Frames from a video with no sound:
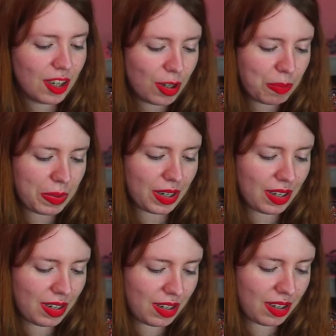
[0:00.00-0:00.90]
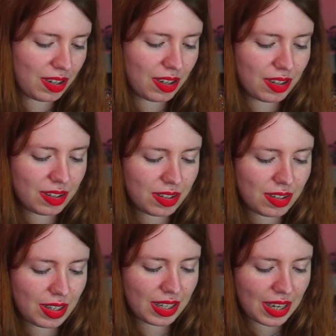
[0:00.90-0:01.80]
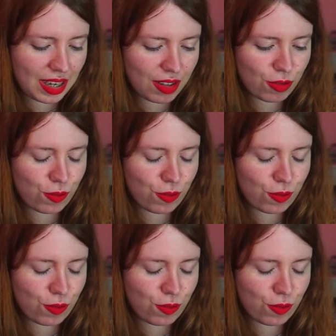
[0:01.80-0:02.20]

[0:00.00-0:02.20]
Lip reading: But again,